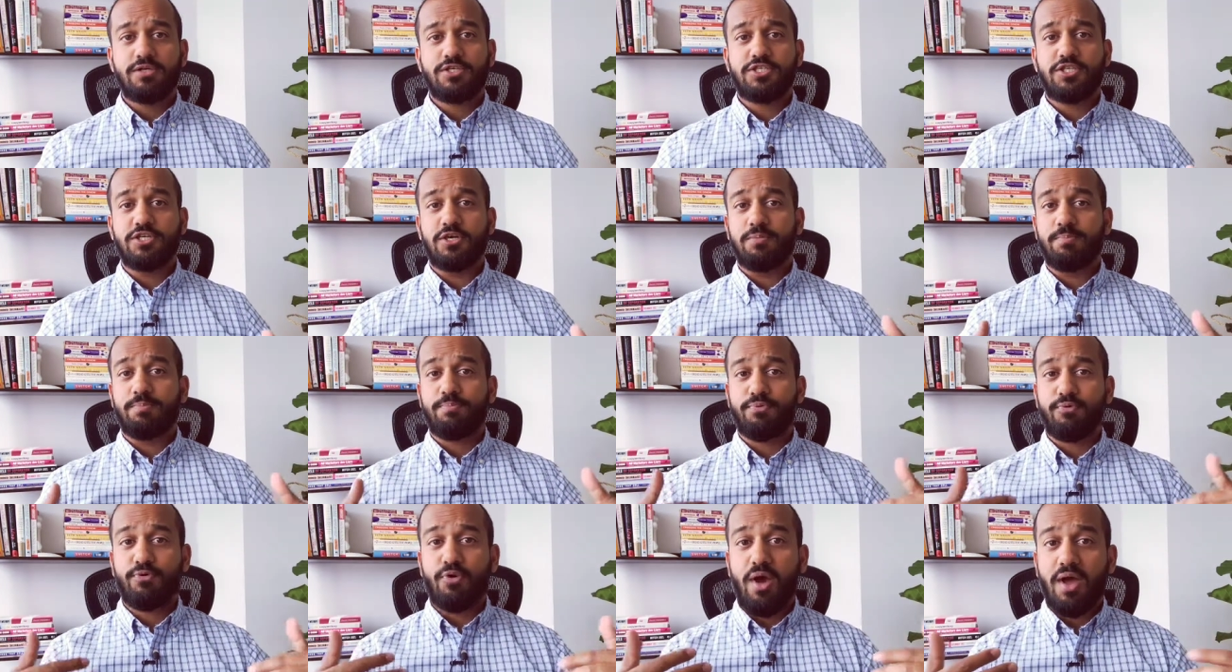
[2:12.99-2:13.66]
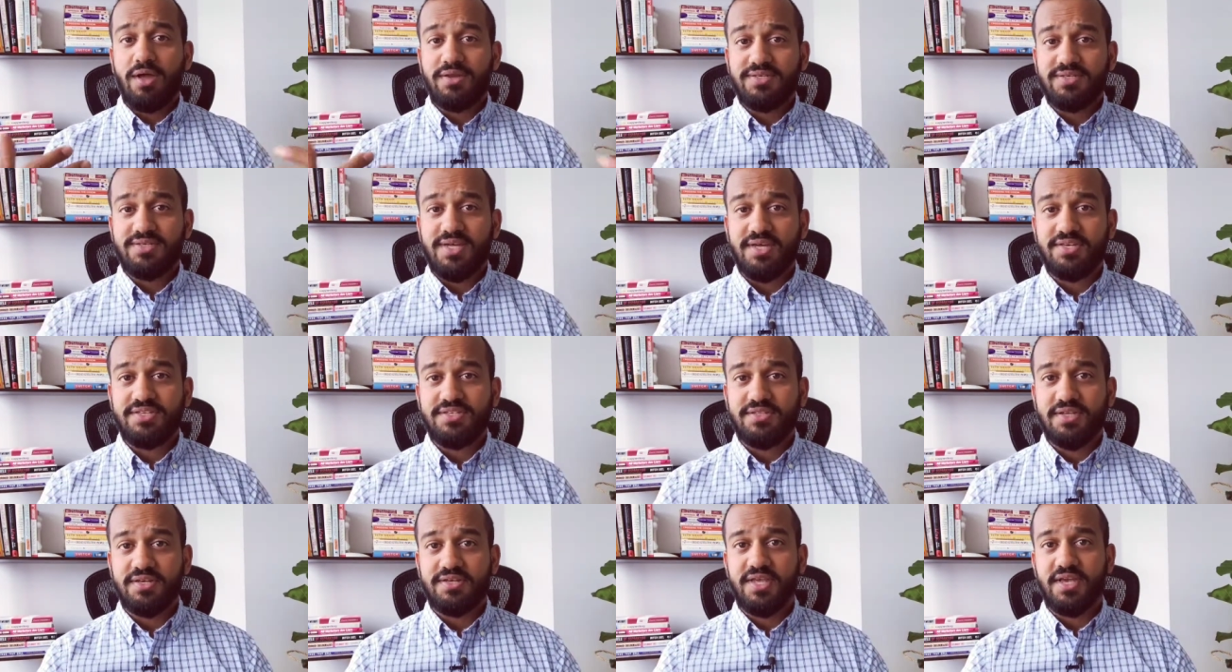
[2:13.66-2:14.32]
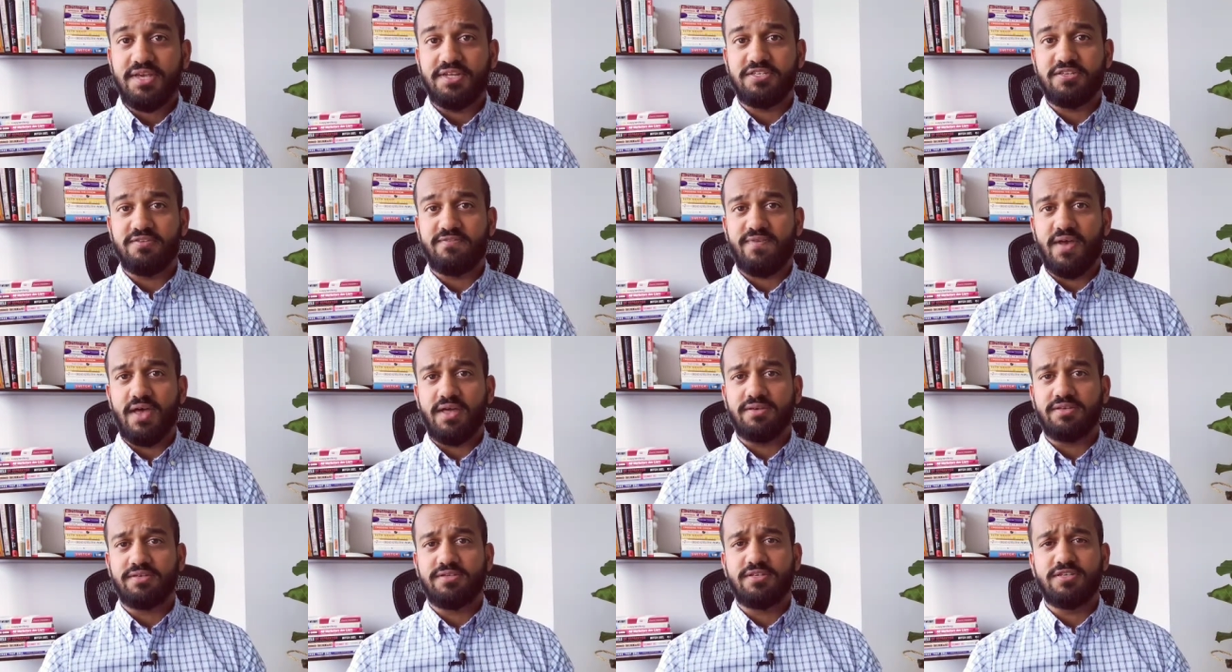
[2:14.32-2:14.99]
to process the day's
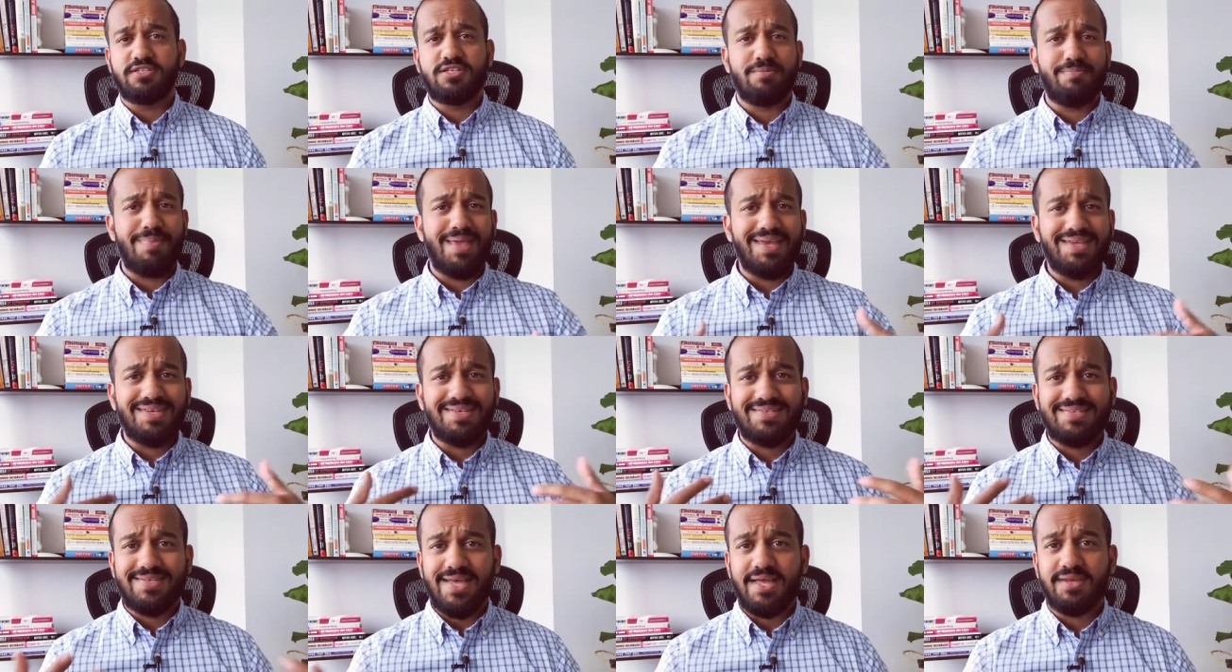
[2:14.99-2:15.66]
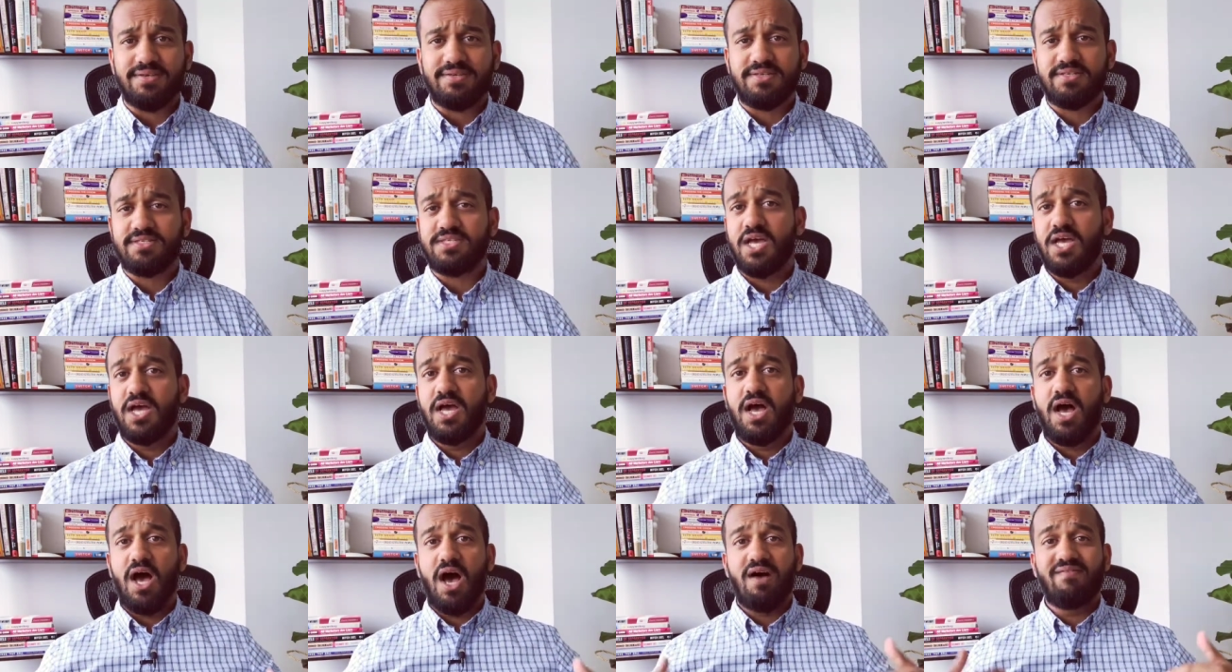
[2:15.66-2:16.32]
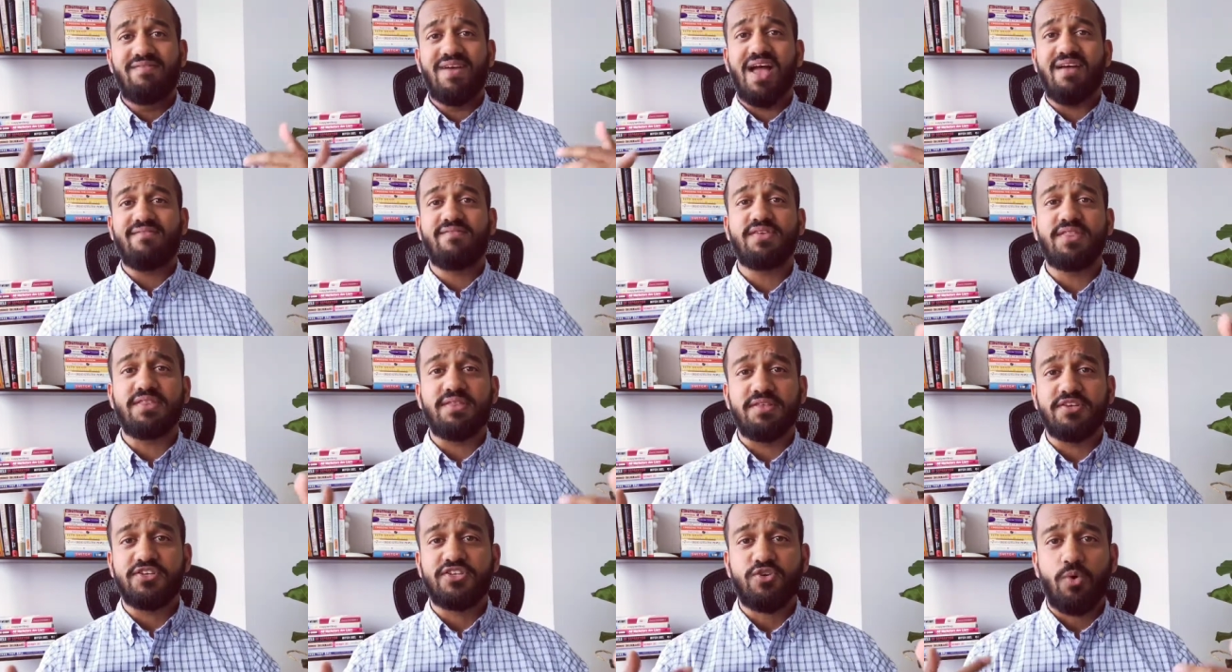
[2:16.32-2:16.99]
events and to make sense of
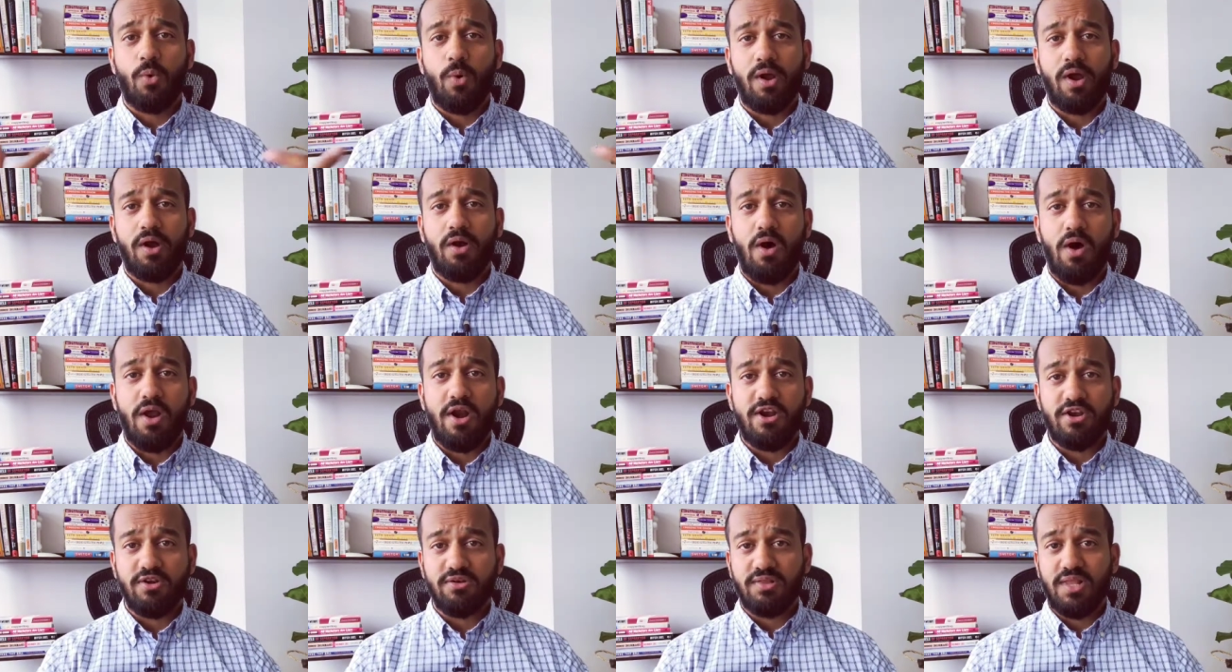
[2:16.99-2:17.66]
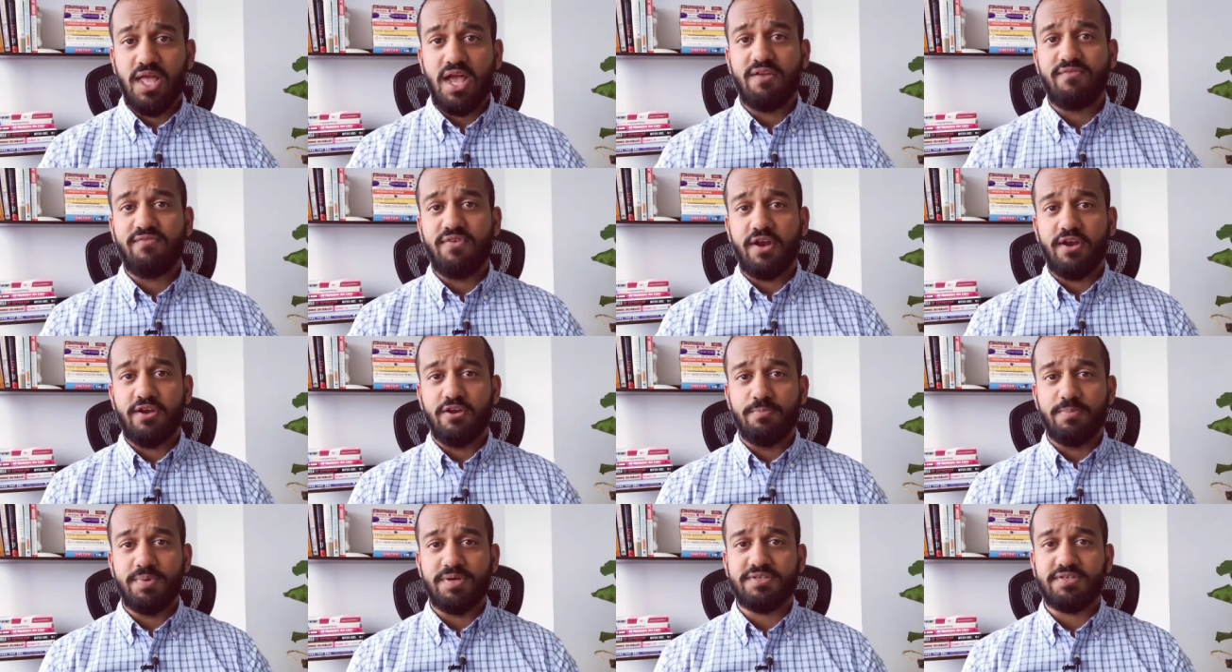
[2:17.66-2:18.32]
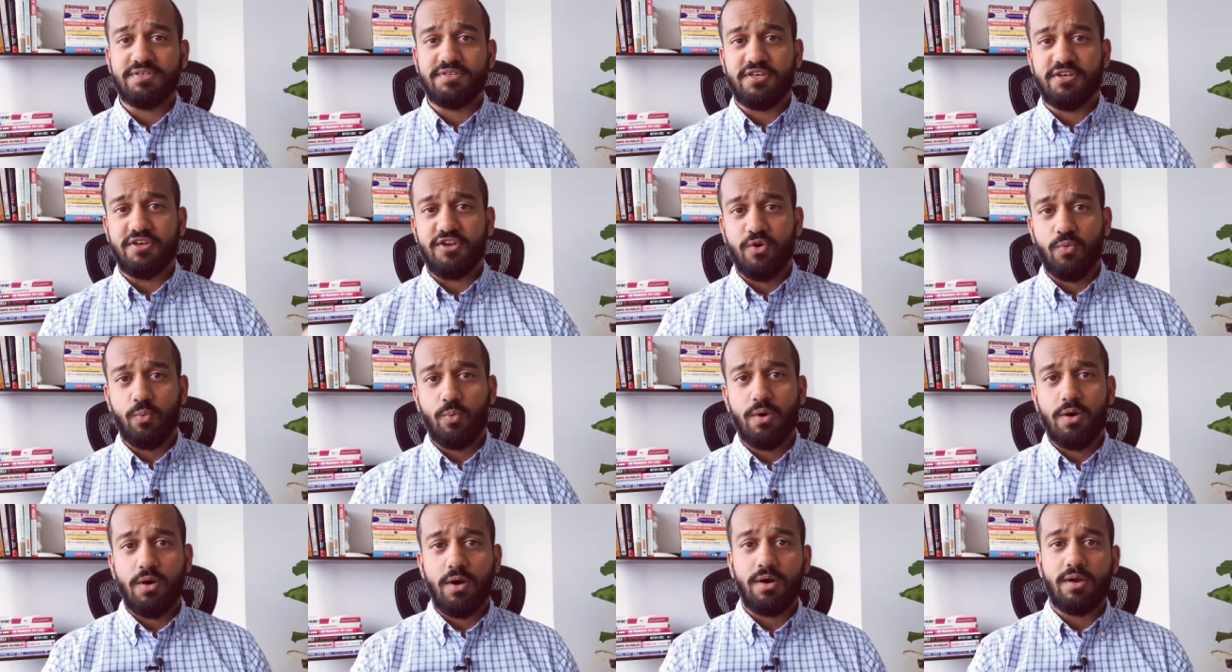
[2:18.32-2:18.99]
everything that's going on in your life and in your business and your
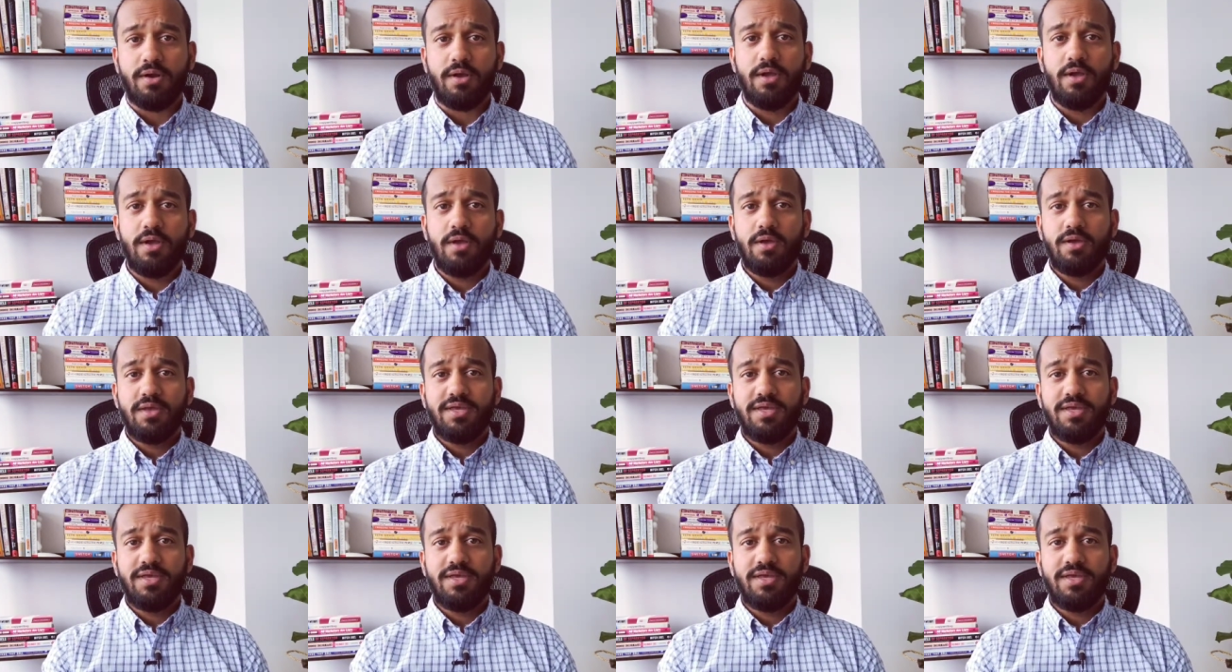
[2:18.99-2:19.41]
work.